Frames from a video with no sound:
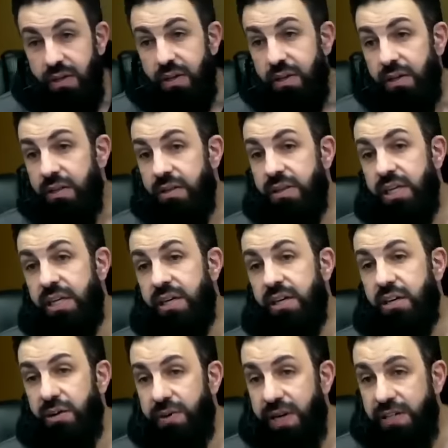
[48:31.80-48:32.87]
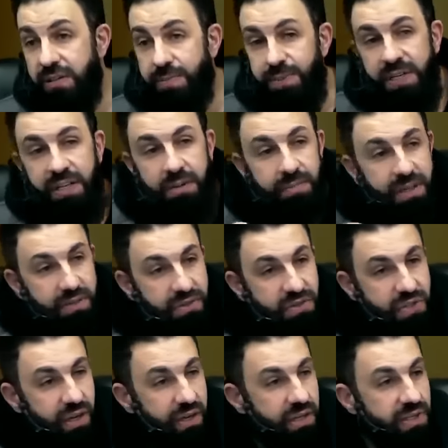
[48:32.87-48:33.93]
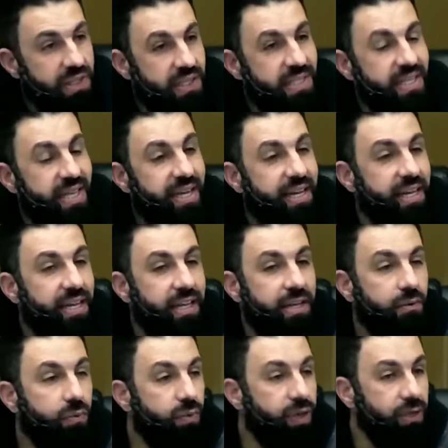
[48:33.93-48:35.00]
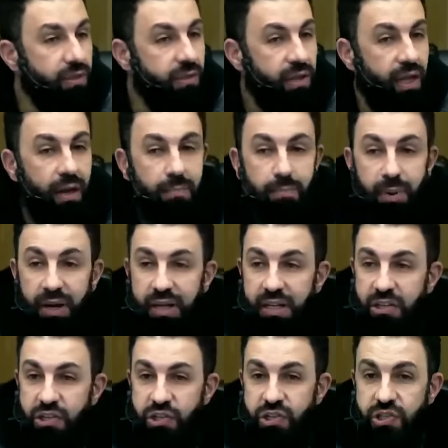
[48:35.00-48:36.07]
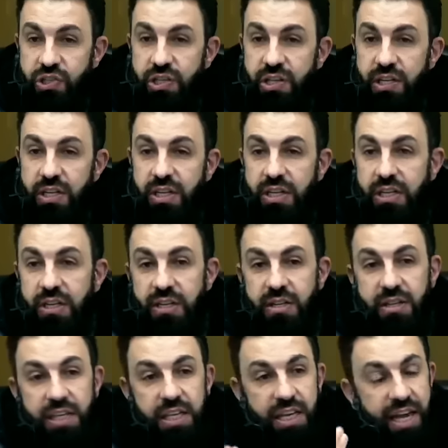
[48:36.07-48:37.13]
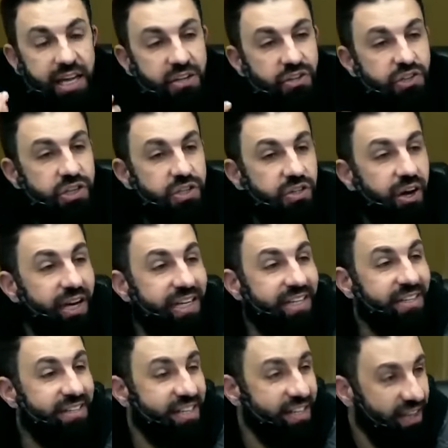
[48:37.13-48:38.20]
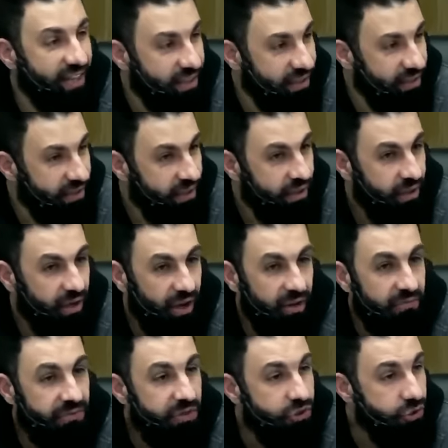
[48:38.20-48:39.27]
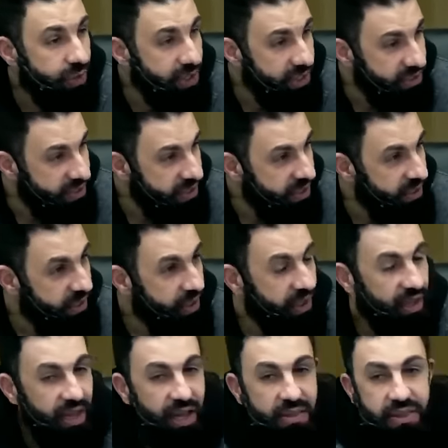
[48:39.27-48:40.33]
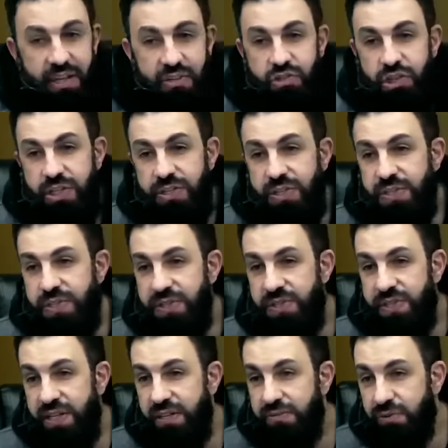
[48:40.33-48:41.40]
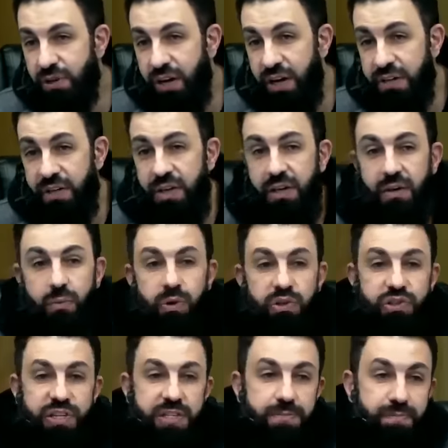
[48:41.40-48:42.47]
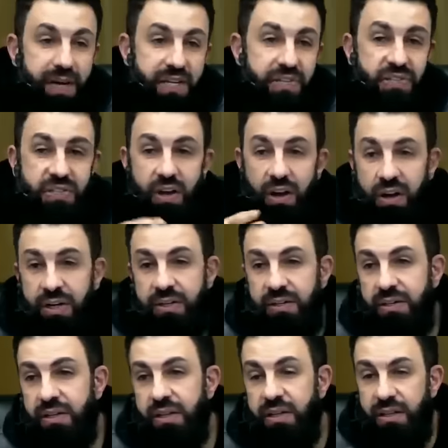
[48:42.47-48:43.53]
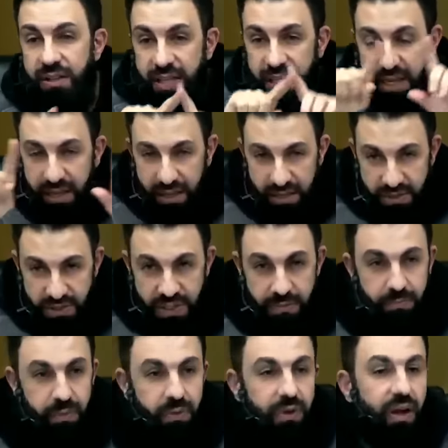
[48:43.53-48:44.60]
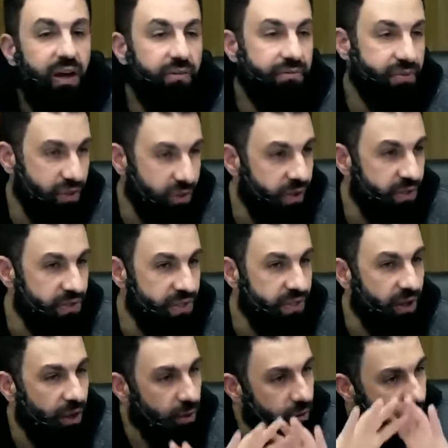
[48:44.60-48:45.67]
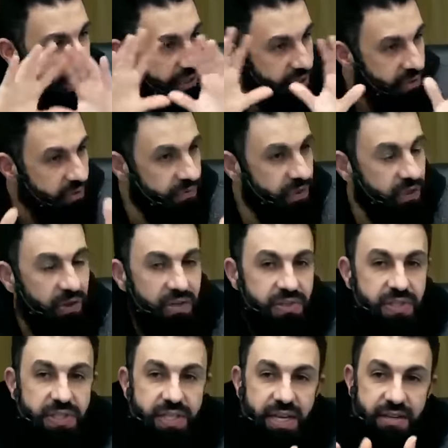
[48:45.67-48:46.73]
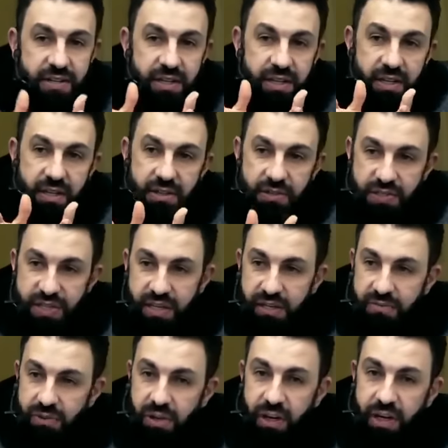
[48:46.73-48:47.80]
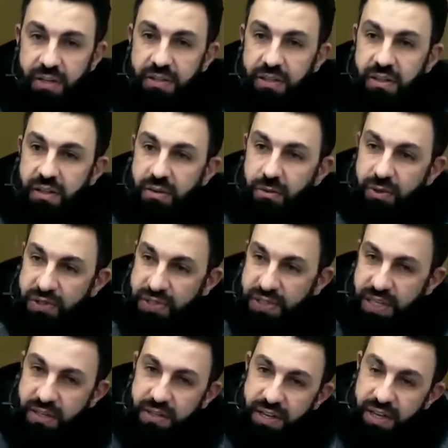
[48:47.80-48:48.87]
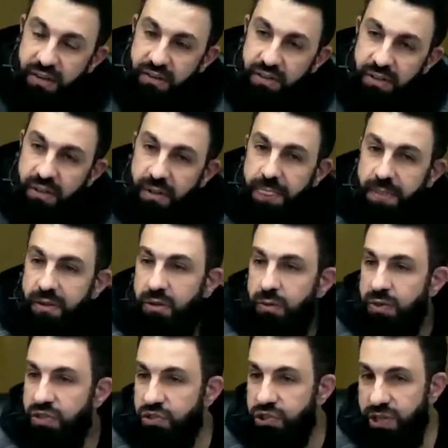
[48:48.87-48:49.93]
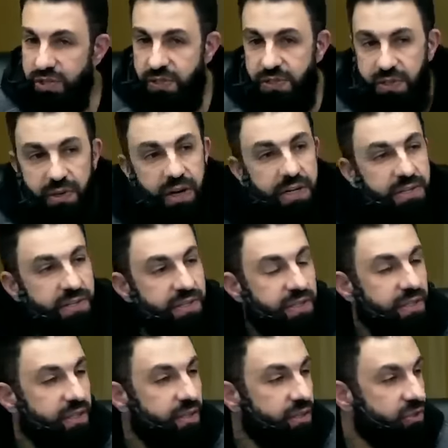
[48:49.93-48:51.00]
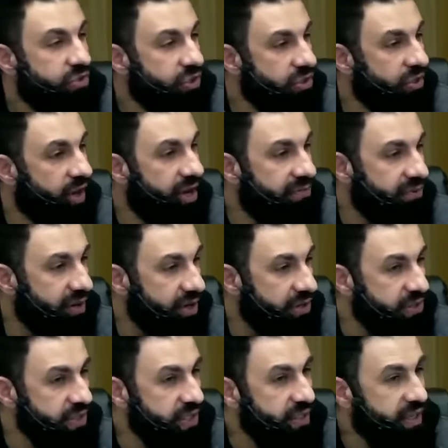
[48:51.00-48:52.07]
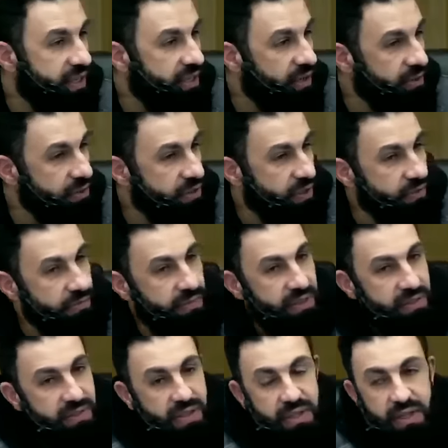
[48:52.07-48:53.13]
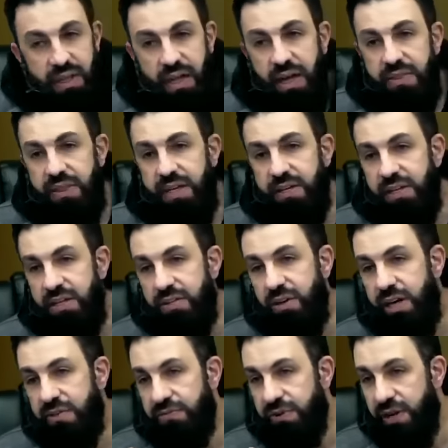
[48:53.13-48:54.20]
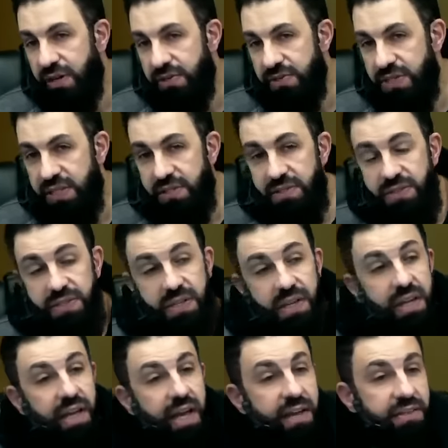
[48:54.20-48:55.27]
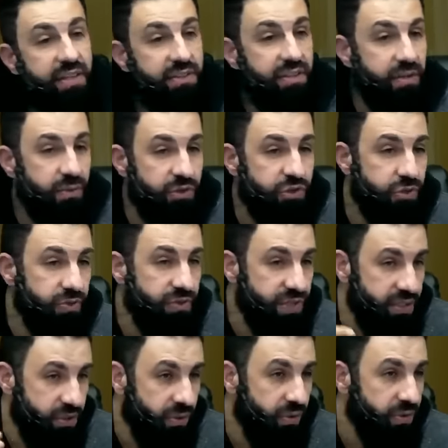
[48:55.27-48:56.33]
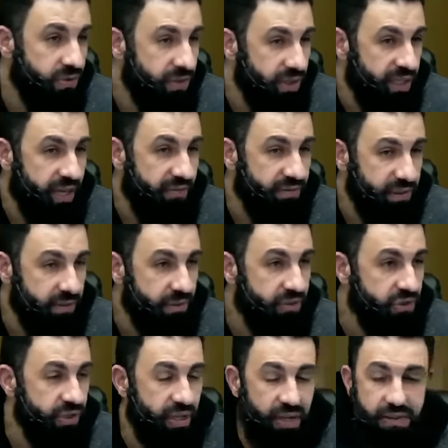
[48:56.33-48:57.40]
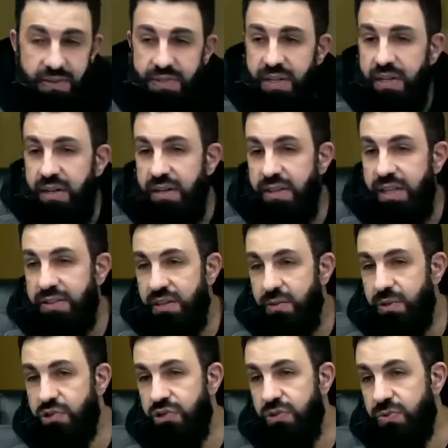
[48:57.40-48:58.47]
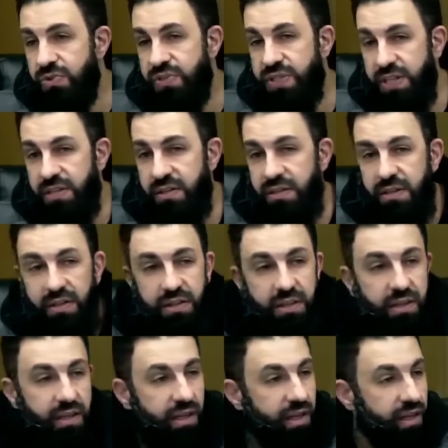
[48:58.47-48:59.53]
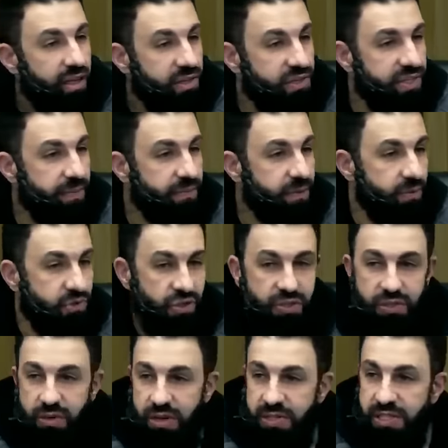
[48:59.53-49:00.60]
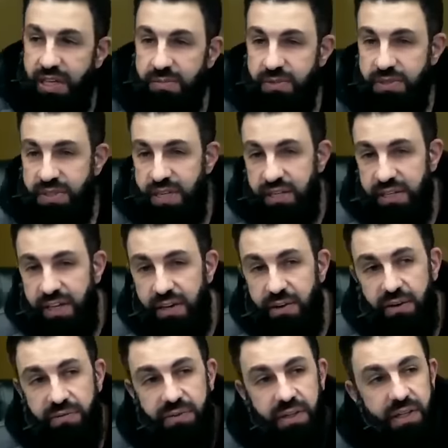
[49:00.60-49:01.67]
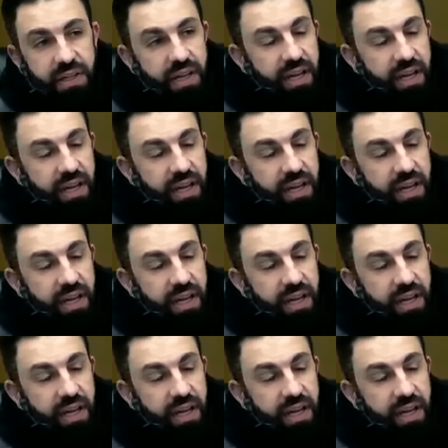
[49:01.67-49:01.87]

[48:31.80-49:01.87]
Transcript: The correct opinion among the scholars is that he will abolish the ancient idea of the Trinity and that Jesus is the Son of God, which is based on the symbol of the cross. The whole idea of the cross is that the Son of God was sent down, who is Jesus Christ, to die for our sin and our atonement, and that he died for our sins, and that the original sin, according to the Catholic religion and others, that the original sin is something which Jesus Christ came to take care of, and